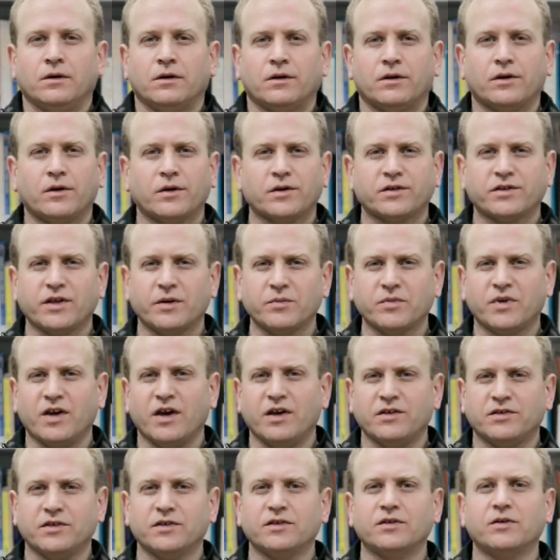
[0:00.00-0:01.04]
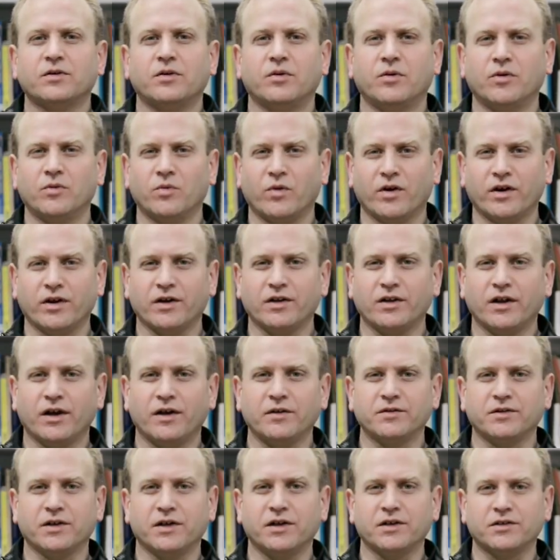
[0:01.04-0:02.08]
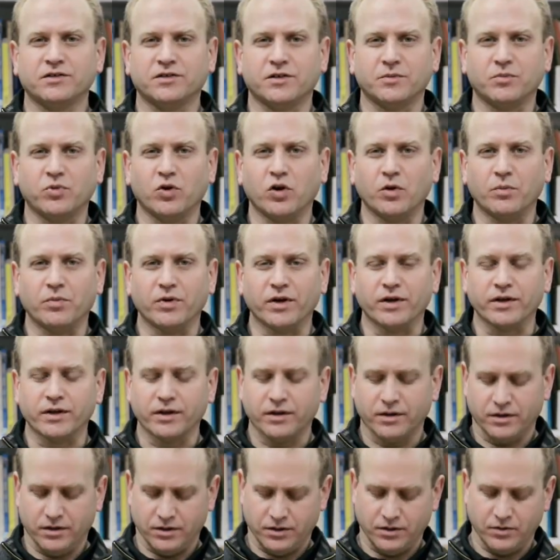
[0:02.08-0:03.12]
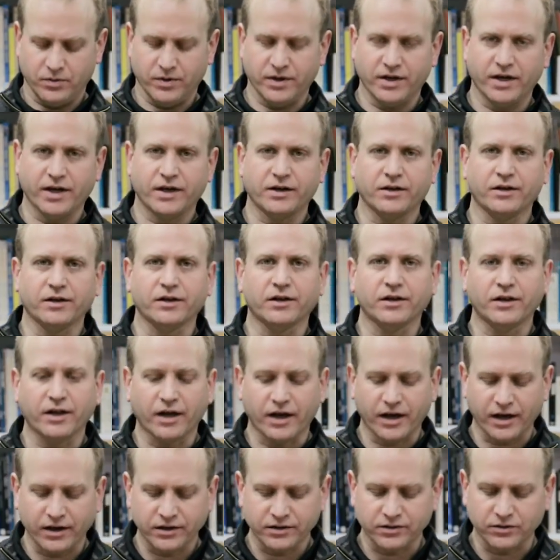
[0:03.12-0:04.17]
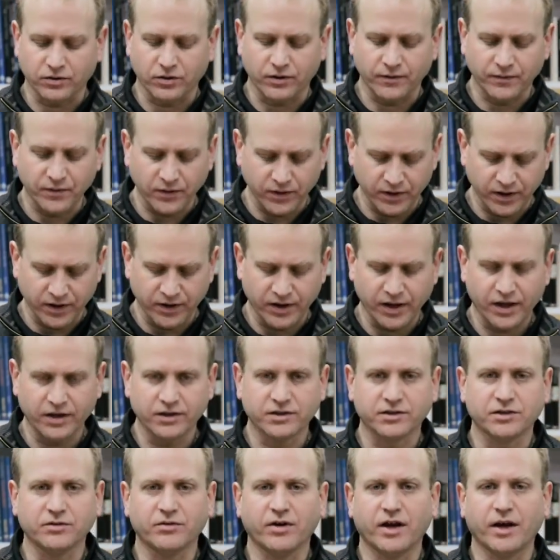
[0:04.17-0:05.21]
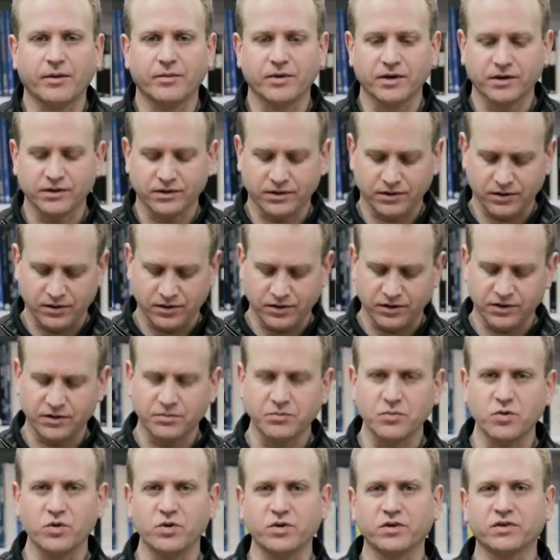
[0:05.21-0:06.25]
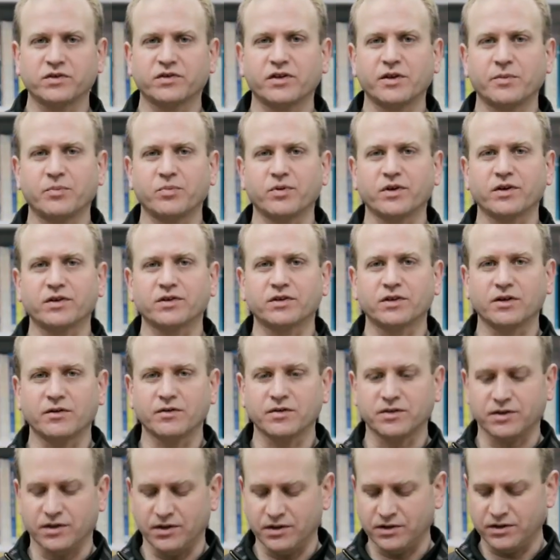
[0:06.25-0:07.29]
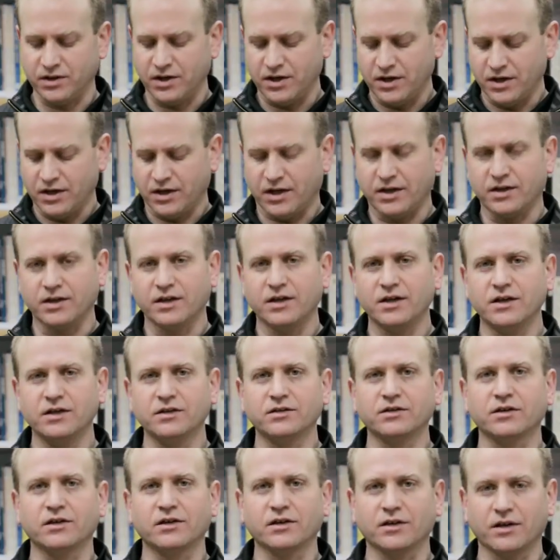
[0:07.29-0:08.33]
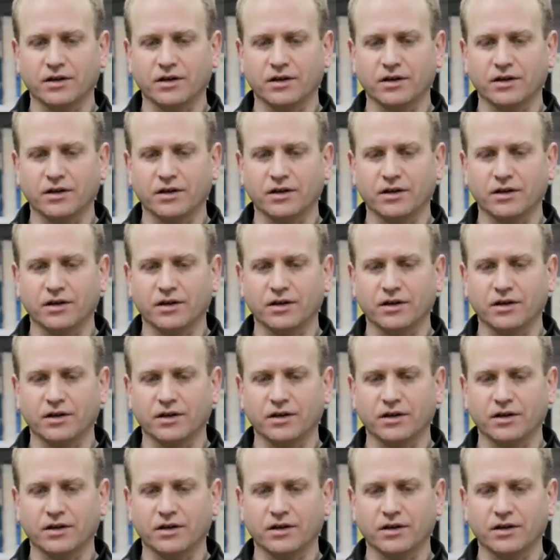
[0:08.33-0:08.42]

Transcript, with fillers: There are some cases when wearing gloves isn't appropriate. When handling glass or fully glazed ceramics, their smooth, slippery surfaces can easily